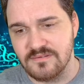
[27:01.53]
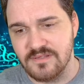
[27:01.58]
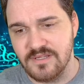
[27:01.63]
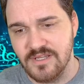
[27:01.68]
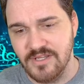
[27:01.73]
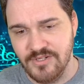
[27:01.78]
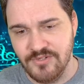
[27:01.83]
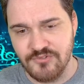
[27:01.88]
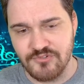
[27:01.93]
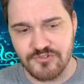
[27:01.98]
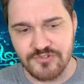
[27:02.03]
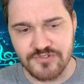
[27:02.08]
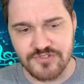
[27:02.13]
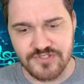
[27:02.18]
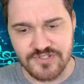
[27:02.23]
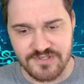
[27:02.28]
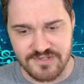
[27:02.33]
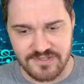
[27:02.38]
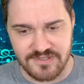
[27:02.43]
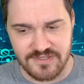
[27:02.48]

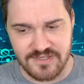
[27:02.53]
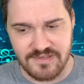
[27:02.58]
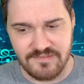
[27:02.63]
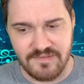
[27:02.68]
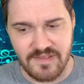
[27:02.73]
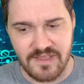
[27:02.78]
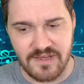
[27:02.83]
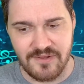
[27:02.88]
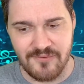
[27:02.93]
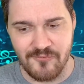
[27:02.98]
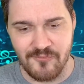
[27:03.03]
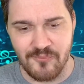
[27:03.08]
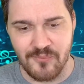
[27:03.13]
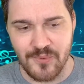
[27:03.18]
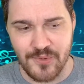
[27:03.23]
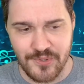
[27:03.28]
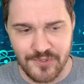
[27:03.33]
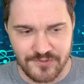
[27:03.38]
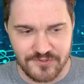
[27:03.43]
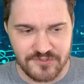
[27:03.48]
interesting in that it
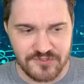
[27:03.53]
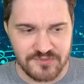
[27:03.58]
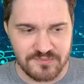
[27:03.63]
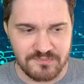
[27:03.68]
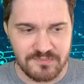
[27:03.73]
works,